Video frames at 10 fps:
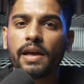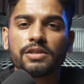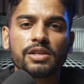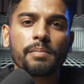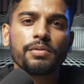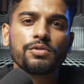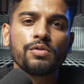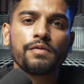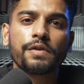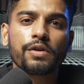Example
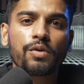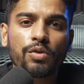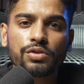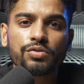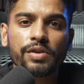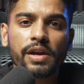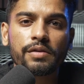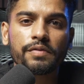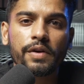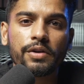2 for a course
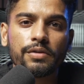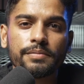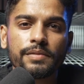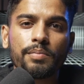creator funnel.